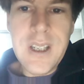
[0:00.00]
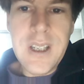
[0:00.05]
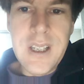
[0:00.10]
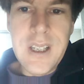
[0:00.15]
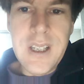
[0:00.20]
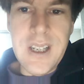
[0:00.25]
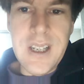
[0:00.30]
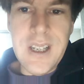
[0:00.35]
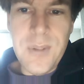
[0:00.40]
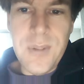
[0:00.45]

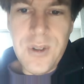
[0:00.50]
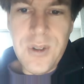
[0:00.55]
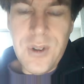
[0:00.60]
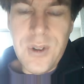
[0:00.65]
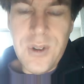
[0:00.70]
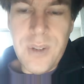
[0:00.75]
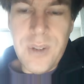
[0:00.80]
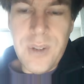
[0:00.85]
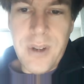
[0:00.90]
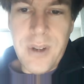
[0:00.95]
And I'm not
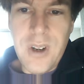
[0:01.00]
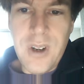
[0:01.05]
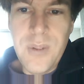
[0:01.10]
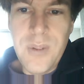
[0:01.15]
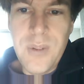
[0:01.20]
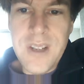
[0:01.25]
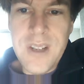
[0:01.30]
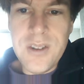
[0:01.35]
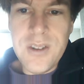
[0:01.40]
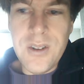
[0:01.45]
talking about
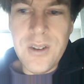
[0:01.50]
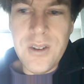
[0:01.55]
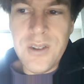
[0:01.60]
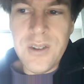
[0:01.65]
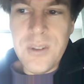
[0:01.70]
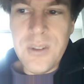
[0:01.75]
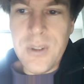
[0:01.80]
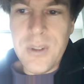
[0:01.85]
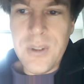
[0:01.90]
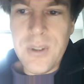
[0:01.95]
homeland
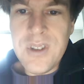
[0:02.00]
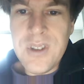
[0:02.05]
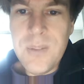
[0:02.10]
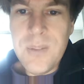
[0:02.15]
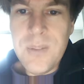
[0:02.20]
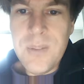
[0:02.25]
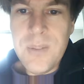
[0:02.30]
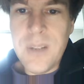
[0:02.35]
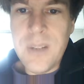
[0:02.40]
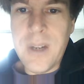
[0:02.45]
security, but
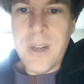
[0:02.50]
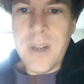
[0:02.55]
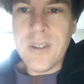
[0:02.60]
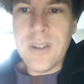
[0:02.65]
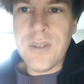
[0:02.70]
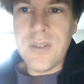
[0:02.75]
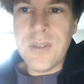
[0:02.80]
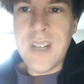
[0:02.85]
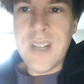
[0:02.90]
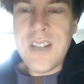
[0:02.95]
simply about
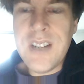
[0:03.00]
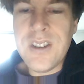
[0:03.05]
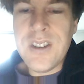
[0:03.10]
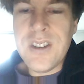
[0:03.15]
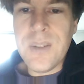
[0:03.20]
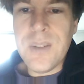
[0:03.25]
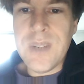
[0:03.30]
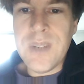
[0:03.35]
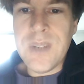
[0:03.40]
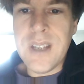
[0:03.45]
the
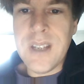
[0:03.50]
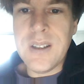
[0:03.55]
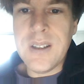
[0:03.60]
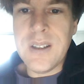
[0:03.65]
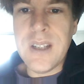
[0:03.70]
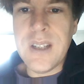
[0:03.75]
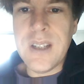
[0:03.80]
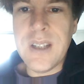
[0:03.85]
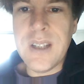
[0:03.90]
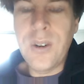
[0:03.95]
relationship and
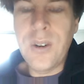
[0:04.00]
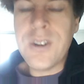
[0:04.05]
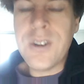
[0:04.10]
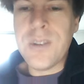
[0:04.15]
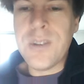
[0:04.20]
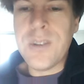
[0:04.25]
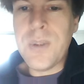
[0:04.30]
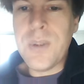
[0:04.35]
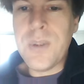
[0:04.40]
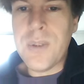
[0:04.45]
the knowledge
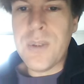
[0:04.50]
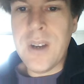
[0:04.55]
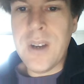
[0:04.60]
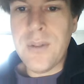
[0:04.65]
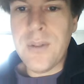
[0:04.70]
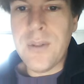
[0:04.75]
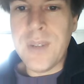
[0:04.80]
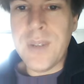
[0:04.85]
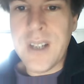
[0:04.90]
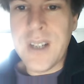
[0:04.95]
that people have
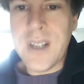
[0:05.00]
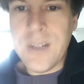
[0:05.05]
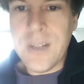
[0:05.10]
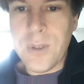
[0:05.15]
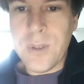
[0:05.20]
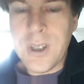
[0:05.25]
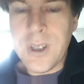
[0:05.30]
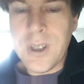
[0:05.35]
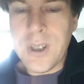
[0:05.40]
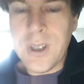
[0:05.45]
of their
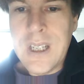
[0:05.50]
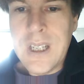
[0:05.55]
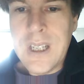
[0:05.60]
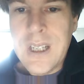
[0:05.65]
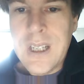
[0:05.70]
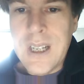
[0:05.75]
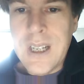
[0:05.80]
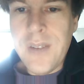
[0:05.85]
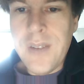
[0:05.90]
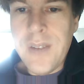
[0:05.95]
network.
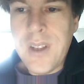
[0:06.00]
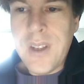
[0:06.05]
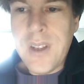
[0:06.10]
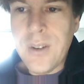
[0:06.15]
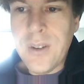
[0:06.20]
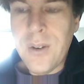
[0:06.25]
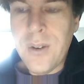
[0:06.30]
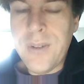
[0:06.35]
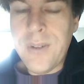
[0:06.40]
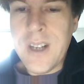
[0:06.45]
I think
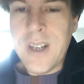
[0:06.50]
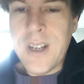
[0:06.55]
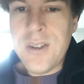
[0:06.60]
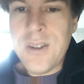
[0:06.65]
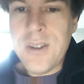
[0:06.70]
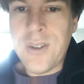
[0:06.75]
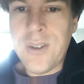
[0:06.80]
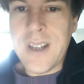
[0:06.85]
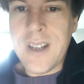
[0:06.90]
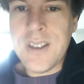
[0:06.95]
the whole
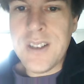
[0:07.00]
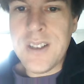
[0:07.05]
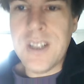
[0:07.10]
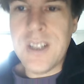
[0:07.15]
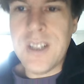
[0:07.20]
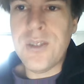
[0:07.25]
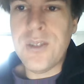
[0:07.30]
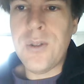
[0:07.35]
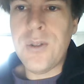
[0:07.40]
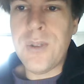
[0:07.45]
financial crisis
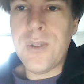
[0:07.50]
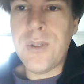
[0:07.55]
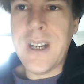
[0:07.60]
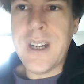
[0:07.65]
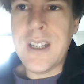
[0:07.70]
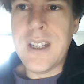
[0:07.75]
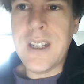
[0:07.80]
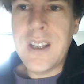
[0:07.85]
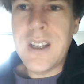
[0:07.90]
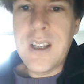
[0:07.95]
is
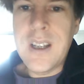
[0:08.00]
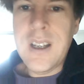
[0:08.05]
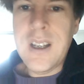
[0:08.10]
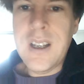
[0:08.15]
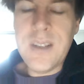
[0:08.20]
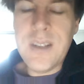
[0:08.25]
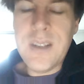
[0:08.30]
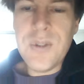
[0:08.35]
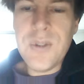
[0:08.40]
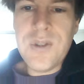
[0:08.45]
already a
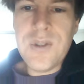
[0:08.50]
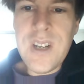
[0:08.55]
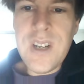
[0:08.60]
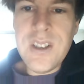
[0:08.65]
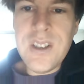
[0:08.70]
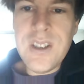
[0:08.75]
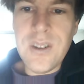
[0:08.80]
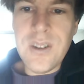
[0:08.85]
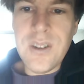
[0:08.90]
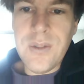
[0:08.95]

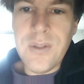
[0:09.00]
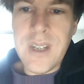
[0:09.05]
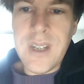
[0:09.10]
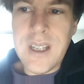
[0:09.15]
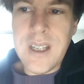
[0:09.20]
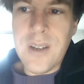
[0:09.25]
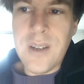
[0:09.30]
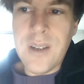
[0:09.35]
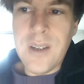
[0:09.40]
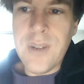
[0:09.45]
demonstration of
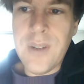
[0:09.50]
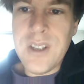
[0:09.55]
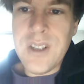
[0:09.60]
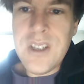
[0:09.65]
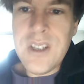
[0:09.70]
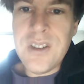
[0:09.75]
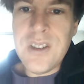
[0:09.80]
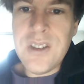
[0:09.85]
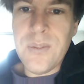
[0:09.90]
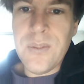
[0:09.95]
a
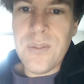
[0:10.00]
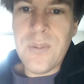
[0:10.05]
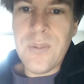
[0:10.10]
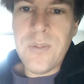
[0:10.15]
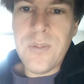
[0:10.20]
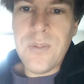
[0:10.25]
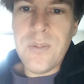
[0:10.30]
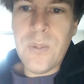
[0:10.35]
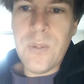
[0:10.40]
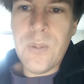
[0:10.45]
system
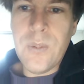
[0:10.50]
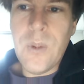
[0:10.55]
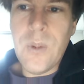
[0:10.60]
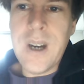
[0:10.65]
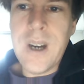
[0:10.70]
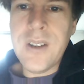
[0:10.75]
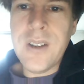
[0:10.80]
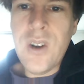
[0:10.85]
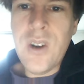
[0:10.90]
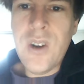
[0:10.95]

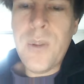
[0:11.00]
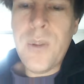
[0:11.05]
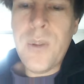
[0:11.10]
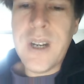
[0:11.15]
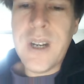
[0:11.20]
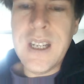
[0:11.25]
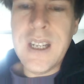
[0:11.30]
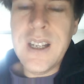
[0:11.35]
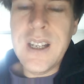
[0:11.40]
where nobody